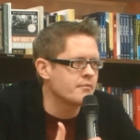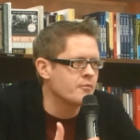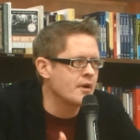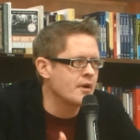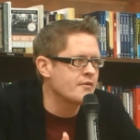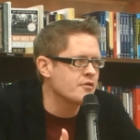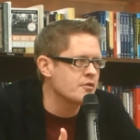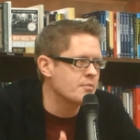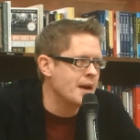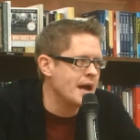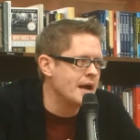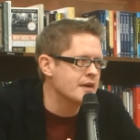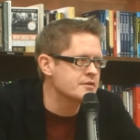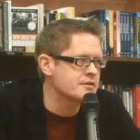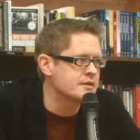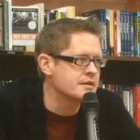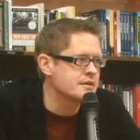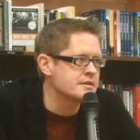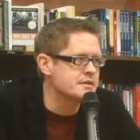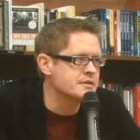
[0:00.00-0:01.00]
whatever your
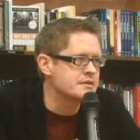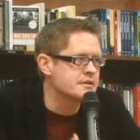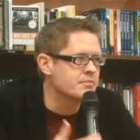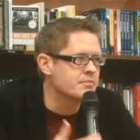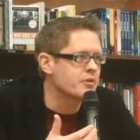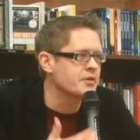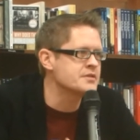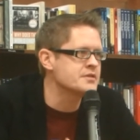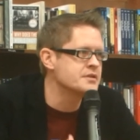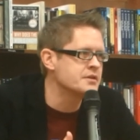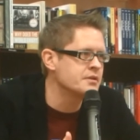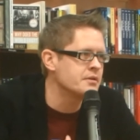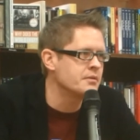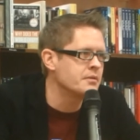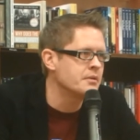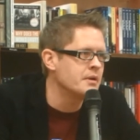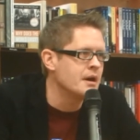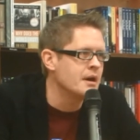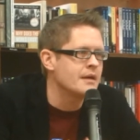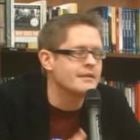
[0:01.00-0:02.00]
passion is is to
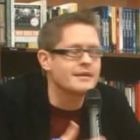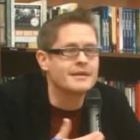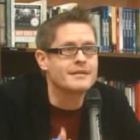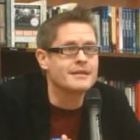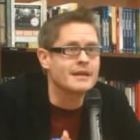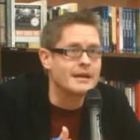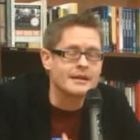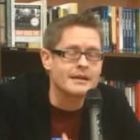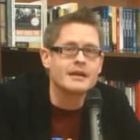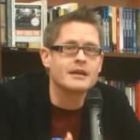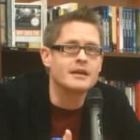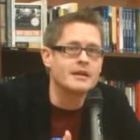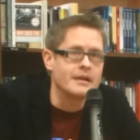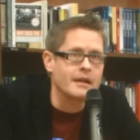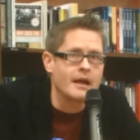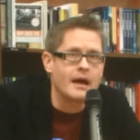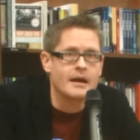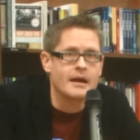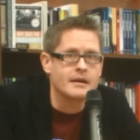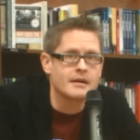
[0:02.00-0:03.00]
pursue the thing that you
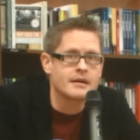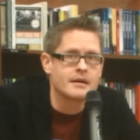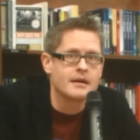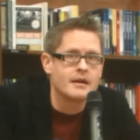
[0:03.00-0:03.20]
like